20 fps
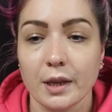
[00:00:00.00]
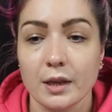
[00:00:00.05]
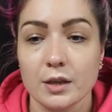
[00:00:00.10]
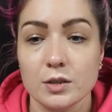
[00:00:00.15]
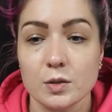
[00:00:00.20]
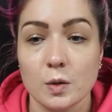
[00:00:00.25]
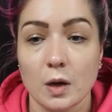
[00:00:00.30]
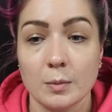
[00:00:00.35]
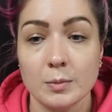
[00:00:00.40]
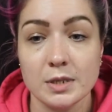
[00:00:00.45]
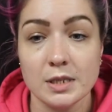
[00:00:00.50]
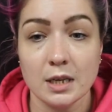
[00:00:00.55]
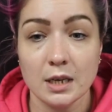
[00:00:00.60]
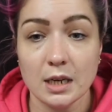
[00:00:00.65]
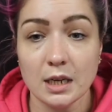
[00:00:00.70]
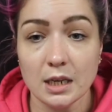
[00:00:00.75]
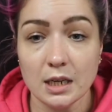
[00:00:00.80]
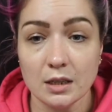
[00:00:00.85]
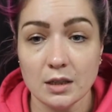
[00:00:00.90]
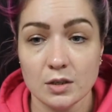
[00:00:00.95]
So I'm
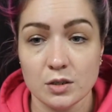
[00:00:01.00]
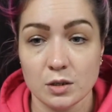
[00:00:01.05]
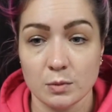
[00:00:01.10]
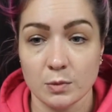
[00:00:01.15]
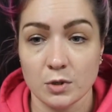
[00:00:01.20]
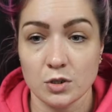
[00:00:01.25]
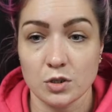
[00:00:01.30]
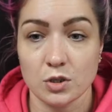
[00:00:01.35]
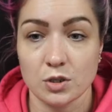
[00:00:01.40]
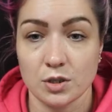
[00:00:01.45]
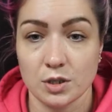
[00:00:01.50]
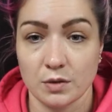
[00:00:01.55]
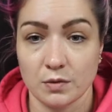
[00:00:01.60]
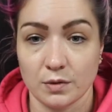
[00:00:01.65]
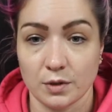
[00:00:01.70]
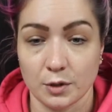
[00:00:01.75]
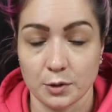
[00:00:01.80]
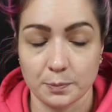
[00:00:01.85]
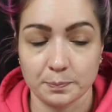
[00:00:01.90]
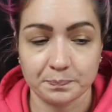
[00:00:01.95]
sitting in this emergency
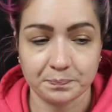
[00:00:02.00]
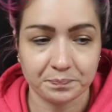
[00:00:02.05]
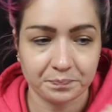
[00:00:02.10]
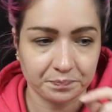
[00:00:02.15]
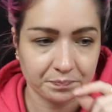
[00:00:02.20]
room,